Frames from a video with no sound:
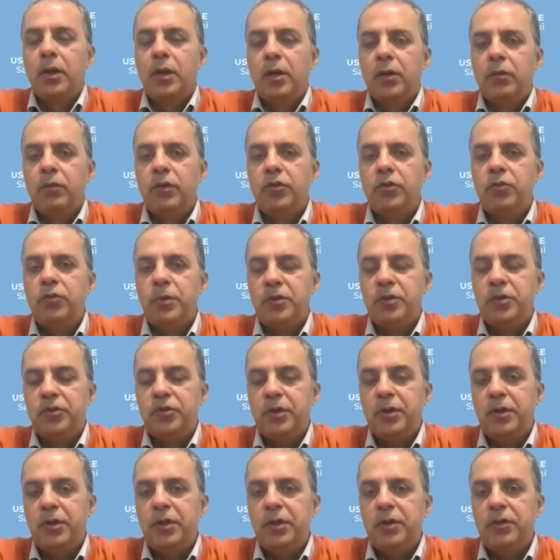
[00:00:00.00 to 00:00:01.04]
Which
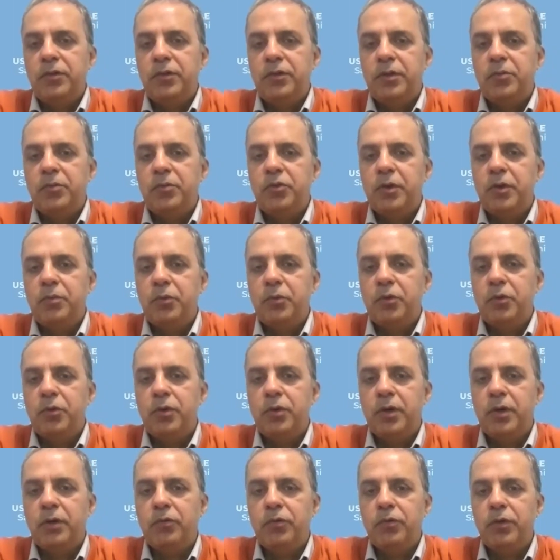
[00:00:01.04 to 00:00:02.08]
specialty seems to have
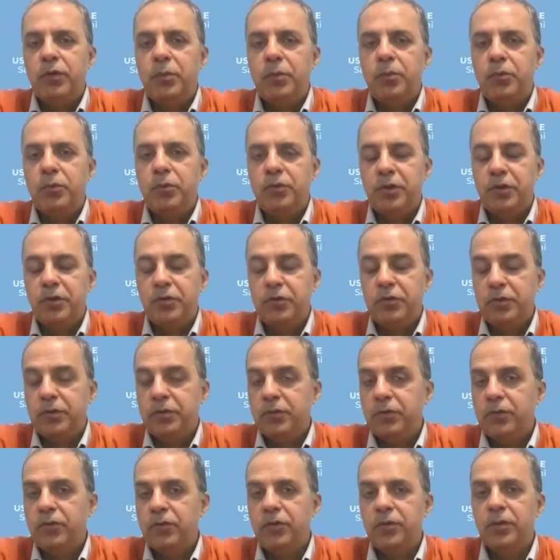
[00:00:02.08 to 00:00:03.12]
more unfilled
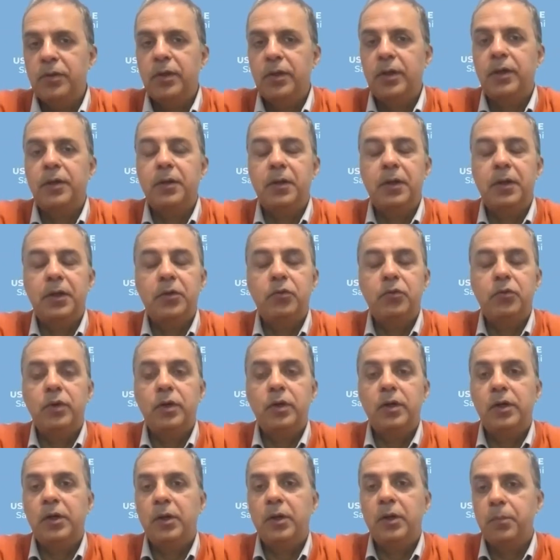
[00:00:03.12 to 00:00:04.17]
positions? It
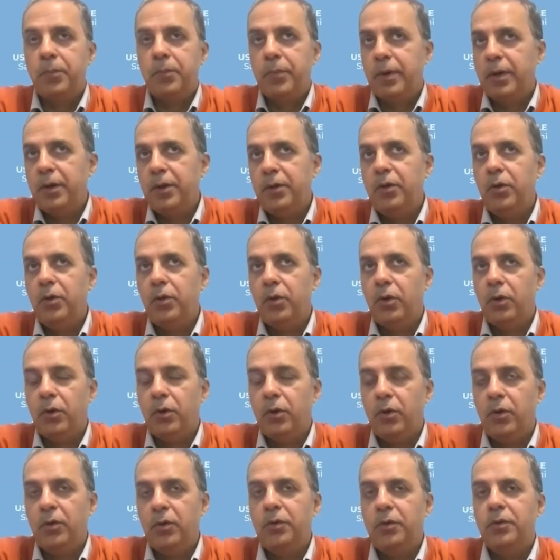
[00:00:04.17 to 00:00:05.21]
will depend
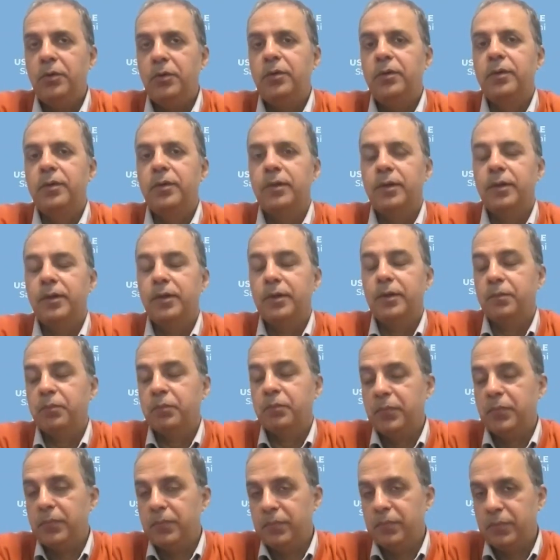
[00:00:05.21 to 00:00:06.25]
on
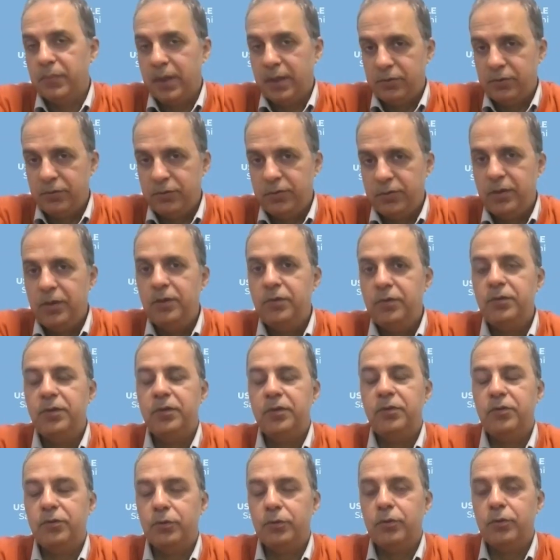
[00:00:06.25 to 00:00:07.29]
that
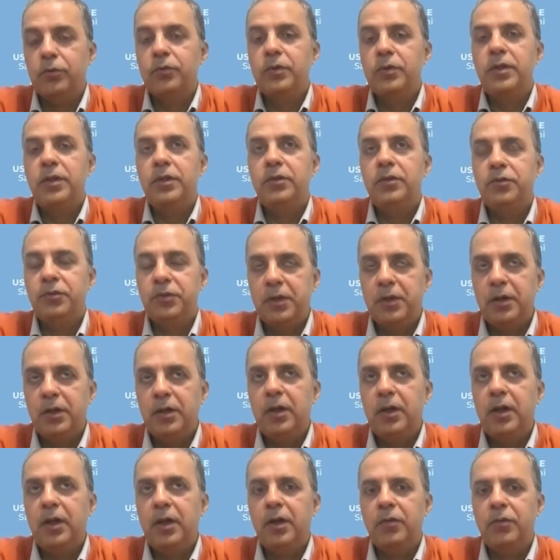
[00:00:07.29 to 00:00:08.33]
season. So we
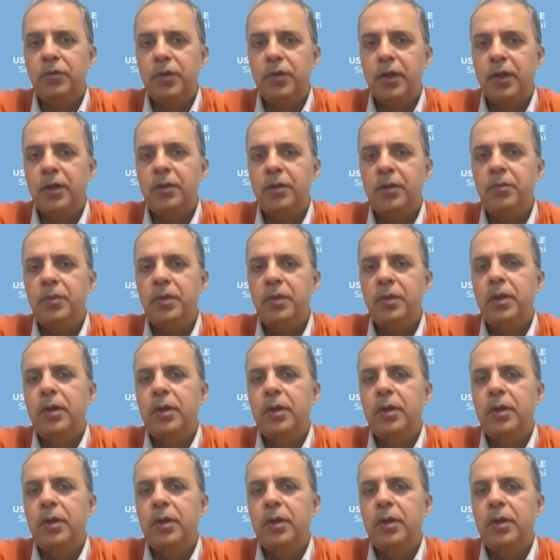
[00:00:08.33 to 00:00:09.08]
still have time.